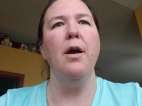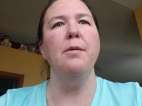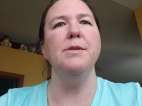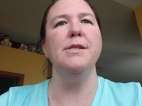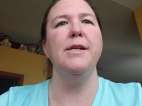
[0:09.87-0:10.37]

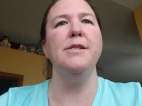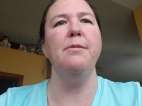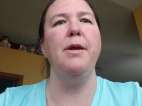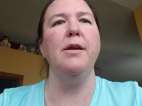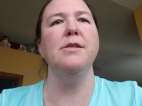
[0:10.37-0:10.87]
um, it's nice to
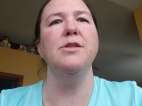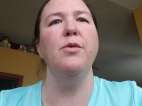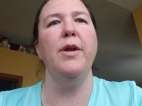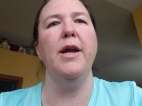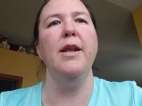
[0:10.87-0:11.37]
be
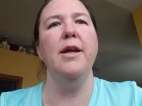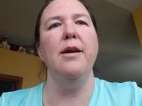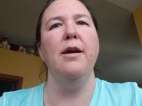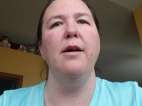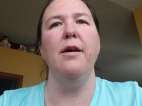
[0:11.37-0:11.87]
snowed in,
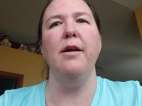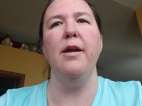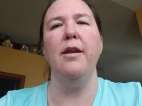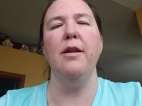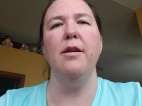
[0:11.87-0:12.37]
uh,
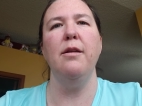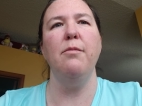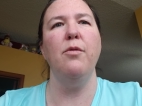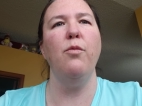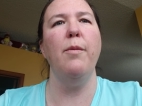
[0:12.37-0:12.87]
and
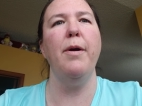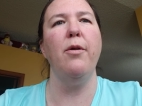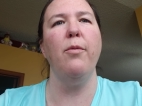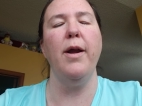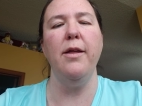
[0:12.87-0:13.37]
what
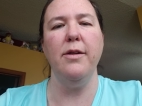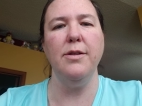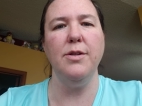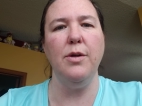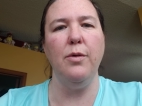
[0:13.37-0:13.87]
better way than
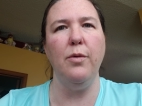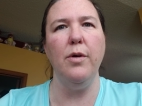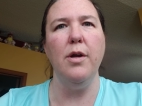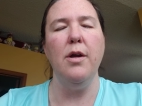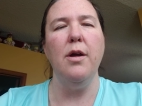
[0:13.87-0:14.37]
to
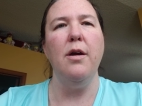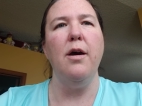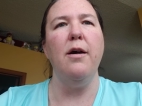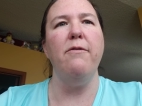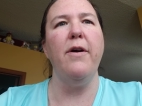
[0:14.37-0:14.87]

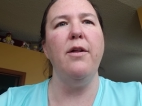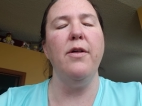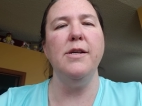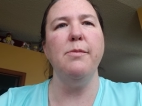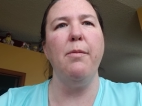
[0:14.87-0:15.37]
uh,
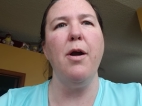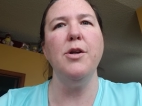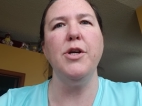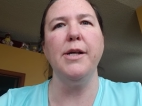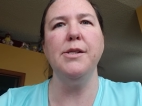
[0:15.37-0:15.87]
finalize my
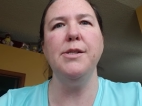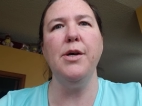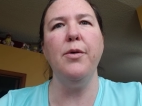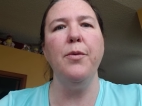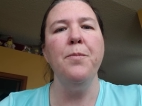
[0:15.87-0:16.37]
project.
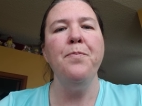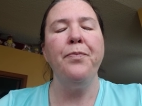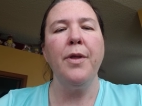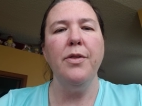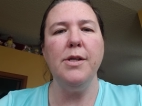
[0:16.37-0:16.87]
So
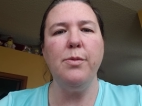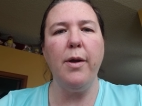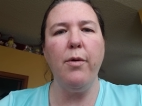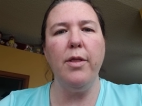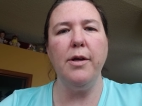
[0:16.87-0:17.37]
this
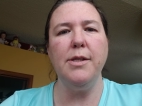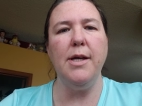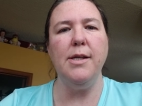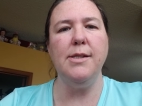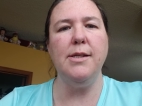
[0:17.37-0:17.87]
week we looked
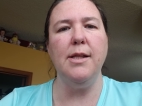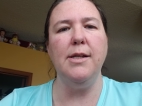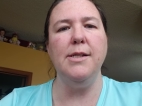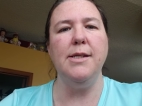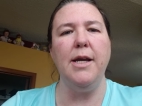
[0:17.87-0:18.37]
at
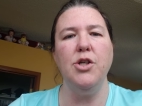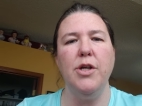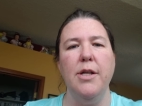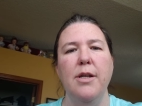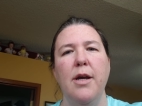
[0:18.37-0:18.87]

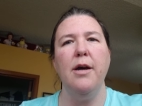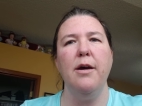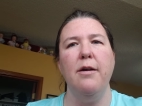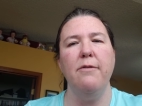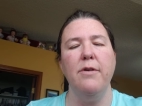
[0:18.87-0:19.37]
salinization
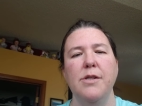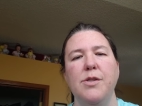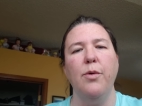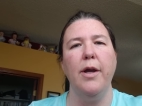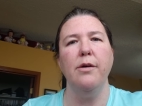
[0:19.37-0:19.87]
of
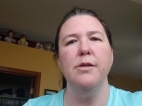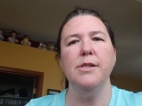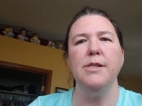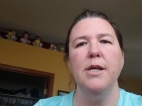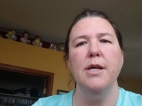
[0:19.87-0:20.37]

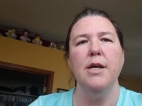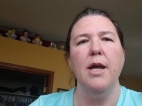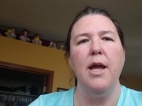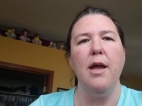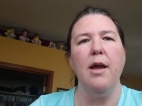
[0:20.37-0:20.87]
soils,
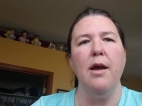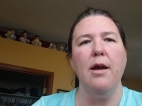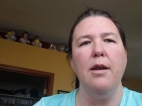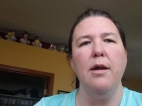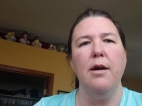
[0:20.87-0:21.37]

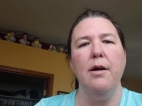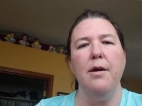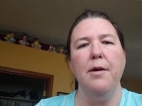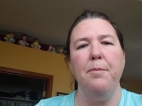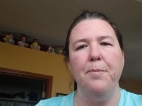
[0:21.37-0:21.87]
and
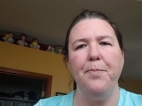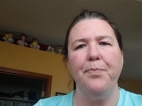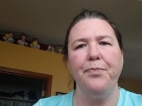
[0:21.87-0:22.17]
um,